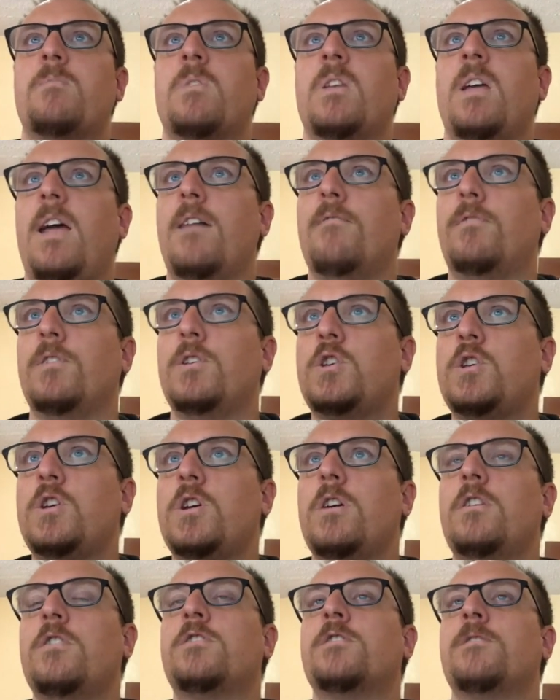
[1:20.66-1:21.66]
every
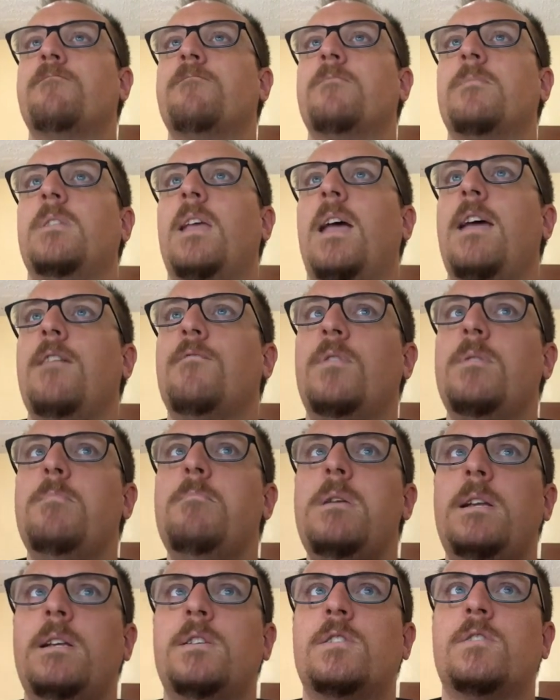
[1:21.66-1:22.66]
church, and every
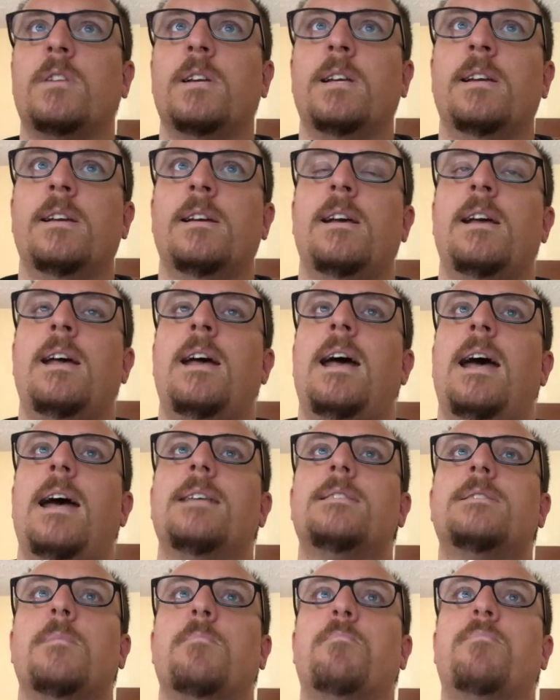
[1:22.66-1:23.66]
ministry
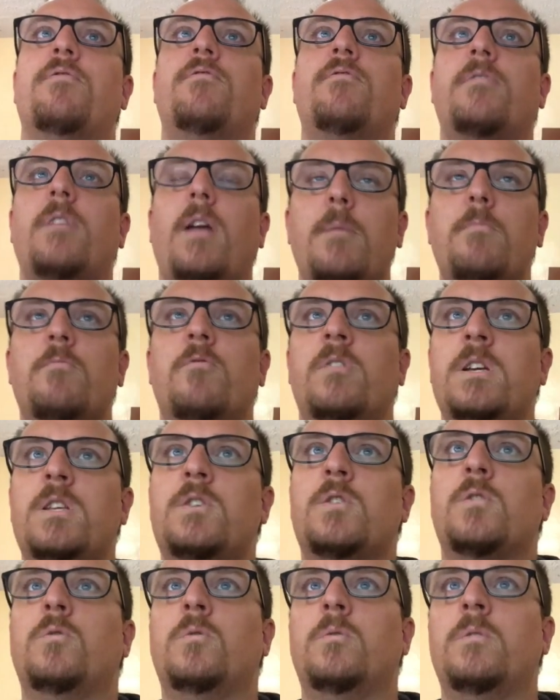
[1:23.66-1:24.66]
has the primary
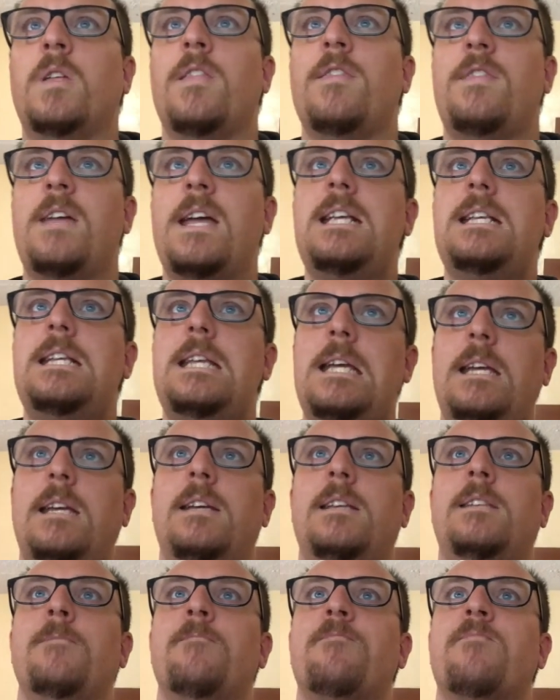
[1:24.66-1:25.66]
tool that they
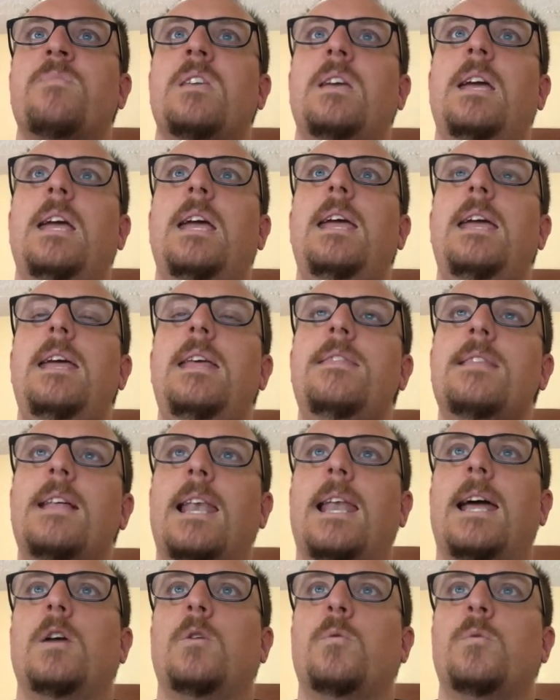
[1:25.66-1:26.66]
need in the
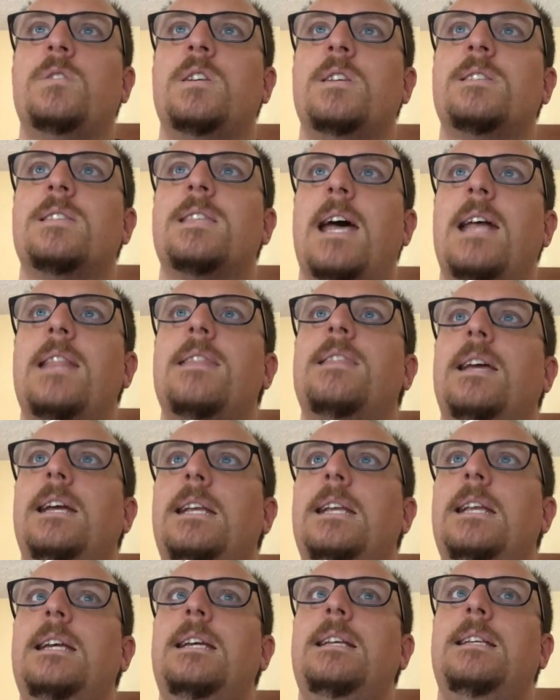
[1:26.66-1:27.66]
languages that they
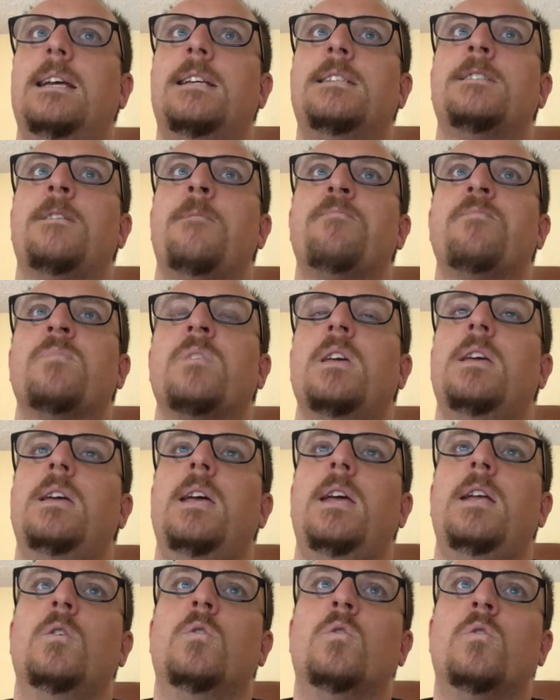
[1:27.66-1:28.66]
need it
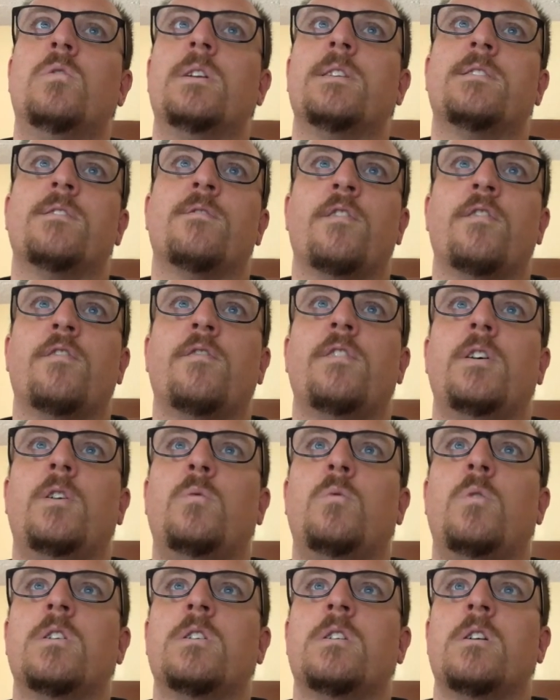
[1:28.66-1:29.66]
in order to fulfill
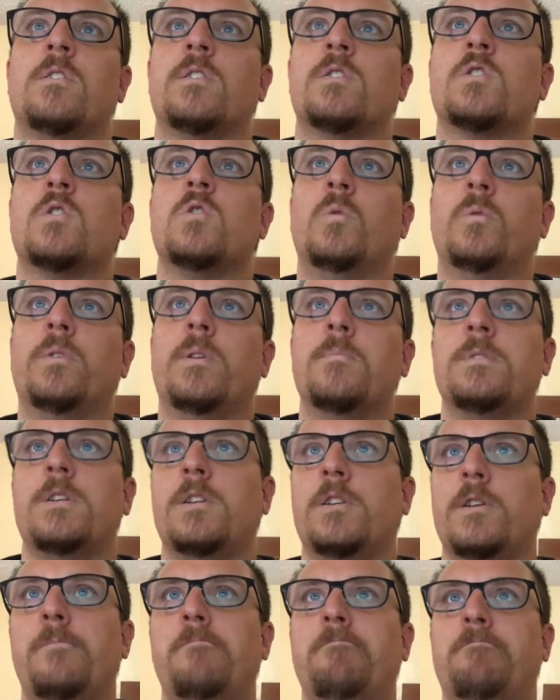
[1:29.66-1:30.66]
what God has called them to do.